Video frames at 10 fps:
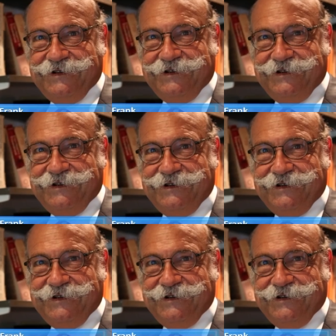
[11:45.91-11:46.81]

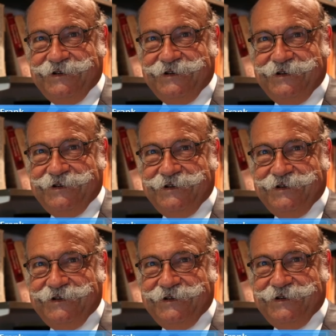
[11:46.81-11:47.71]

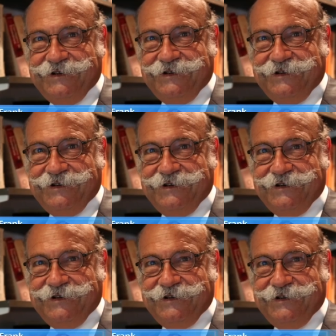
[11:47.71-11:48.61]

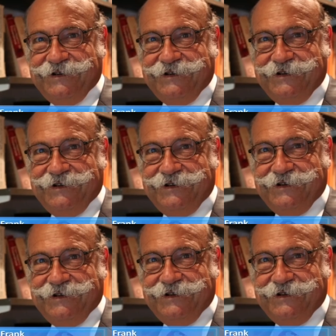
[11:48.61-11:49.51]

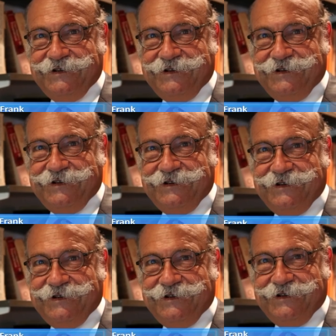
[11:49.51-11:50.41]

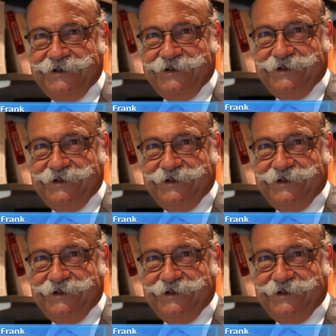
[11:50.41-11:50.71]
The person shown says nothing.